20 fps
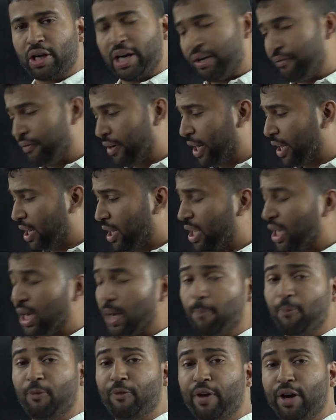and vertically
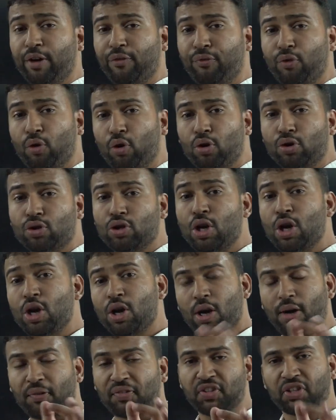upward force
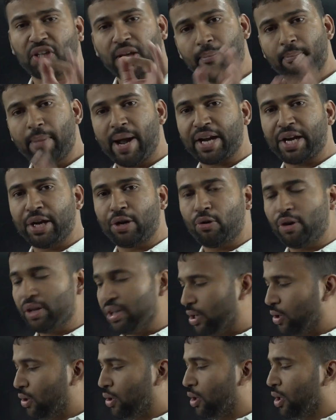of same
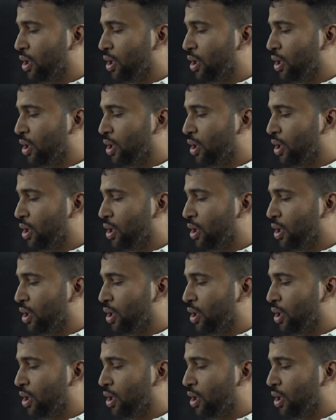magnitude